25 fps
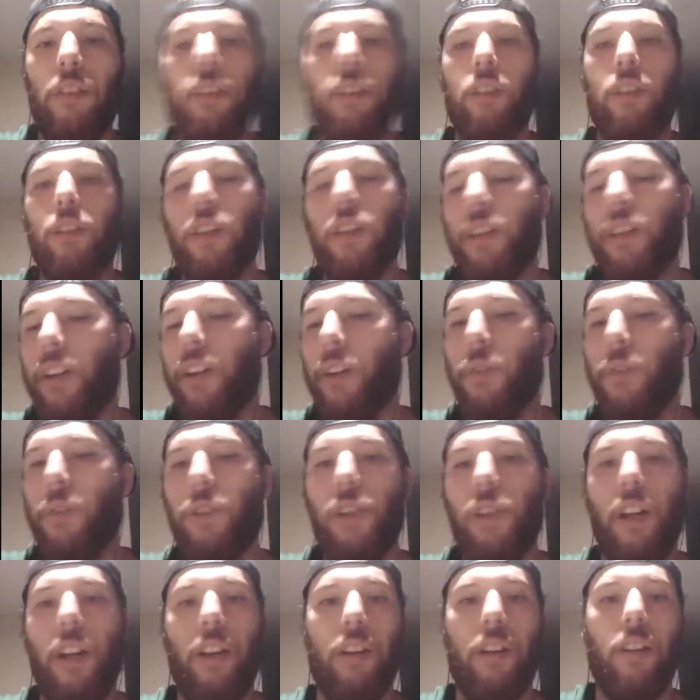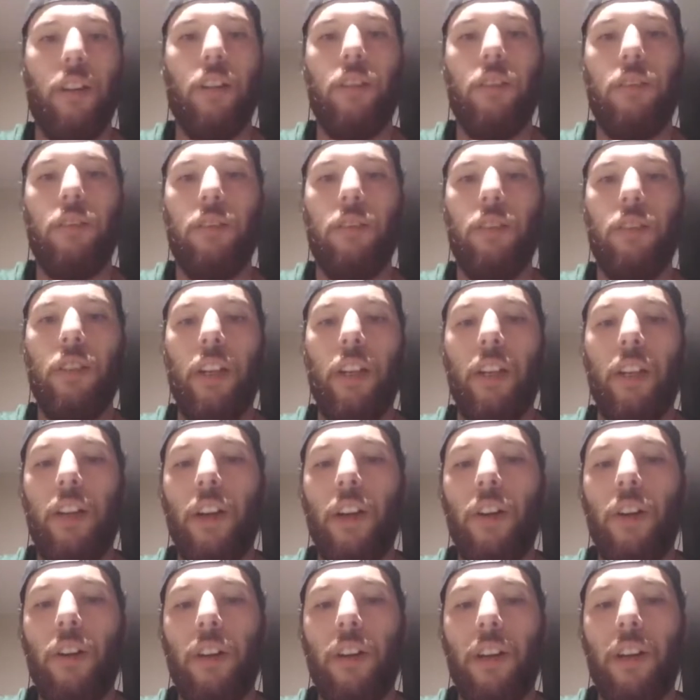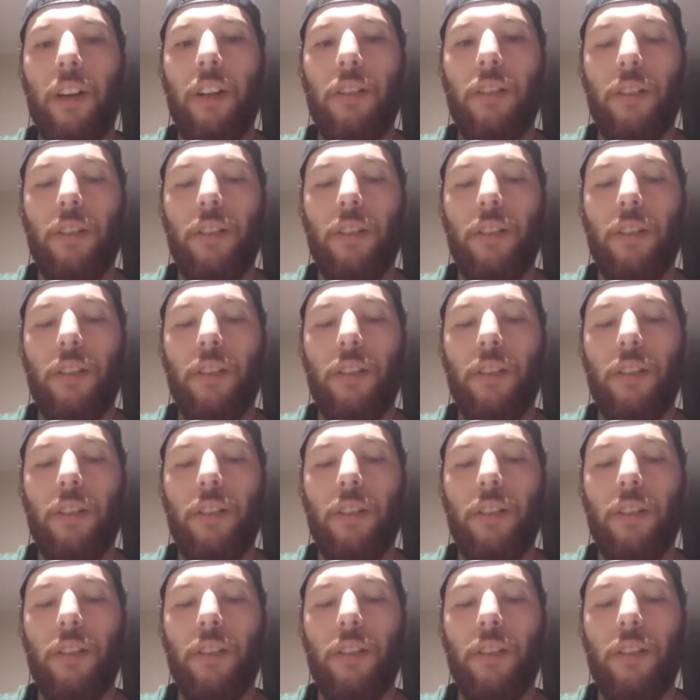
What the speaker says: And you chuck that into a shaker, let it go, and again.